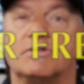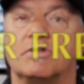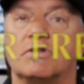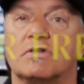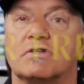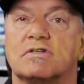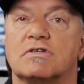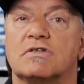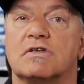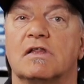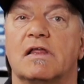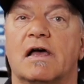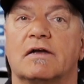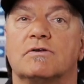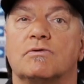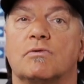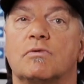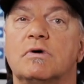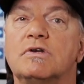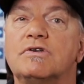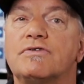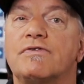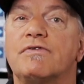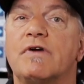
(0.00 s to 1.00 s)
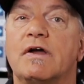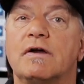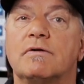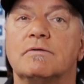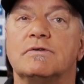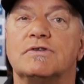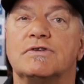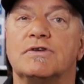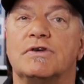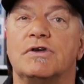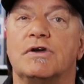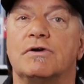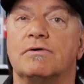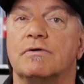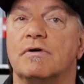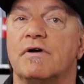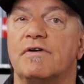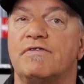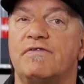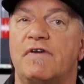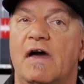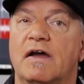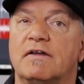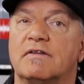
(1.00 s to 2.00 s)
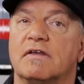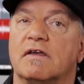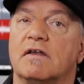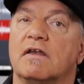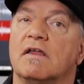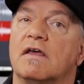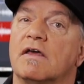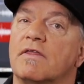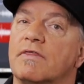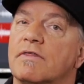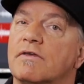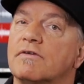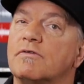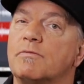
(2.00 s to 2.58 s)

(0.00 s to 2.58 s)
you to select which frequency you are affecting in the